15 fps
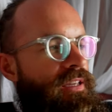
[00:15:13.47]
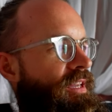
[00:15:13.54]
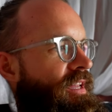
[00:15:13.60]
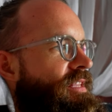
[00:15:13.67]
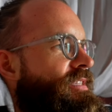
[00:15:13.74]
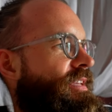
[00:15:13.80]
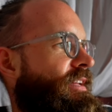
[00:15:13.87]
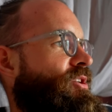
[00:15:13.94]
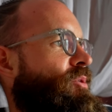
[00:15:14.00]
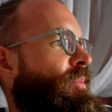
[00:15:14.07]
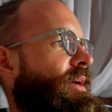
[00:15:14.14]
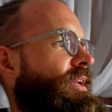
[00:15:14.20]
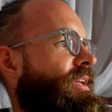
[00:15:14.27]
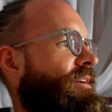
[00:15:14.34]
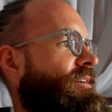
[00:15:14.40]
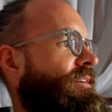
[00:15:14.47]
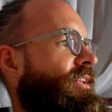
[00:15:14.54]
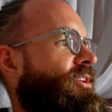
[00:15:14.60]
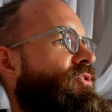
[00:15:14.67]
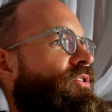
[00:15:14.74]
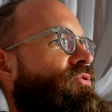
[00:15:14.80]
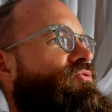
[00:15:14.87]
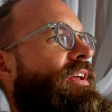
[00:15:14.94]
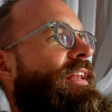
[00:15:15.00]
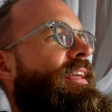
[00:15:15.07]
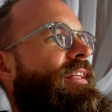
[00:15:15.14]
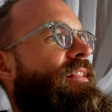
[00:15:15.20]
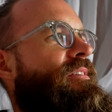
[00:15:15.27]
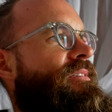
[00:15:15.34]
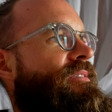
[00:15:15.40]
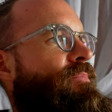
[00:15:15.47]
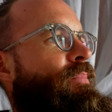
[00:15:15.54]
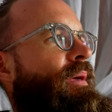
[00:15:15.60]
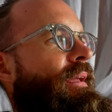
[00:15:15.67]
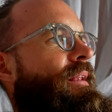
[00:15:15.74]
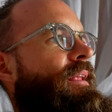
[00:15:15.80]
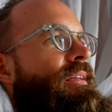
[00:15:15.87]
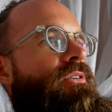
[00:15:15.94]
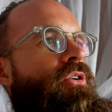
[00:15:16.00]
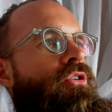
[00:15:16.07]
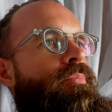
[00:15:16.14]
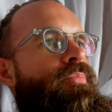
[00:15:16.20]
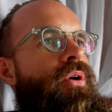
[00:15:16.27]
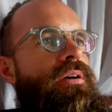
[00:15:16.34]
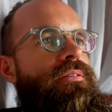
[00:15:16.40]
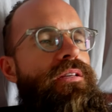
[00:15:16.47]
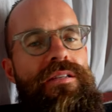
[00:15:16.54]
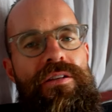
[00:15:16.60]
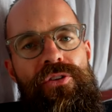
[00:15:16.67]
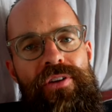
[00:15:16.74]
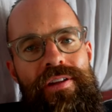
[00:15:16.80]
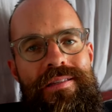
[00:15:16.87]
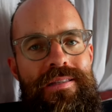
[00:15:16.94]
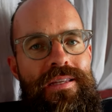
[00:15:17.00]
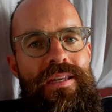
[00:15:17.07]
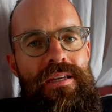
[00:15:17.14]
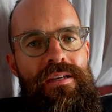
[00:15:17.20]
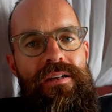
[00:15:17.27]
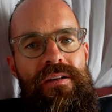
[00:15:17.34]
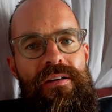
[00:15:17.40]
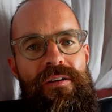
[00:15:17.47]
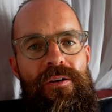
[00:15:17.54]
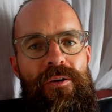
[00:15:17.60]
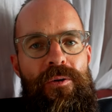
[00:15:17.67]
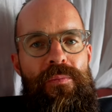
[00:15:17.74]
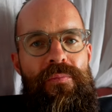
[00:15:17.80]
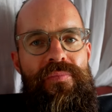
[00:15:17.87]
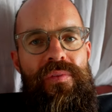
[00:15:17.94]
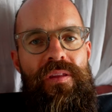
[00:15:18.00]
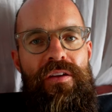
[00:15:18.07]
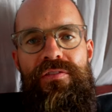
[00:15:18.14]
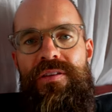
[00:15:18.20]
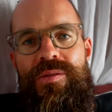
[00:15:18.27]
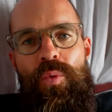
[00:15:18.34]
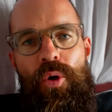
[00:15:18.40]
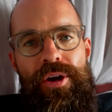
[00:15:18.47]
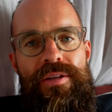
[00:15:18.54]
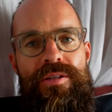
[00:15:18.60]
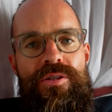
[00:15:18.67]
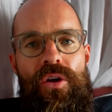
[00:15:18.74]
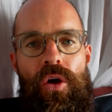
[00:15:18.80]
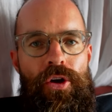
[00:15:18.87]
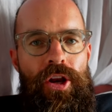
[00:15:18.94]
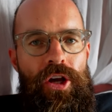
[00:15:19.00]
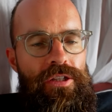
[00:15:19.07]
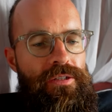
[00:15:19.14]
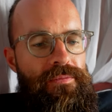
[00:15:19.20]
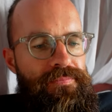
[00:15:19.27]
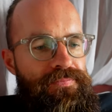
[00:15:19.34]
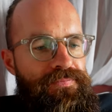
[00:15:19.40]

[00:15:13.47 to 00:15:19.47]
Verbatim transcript: inside your body, and you can really anticipate like the whole process, and you can see if this works or not.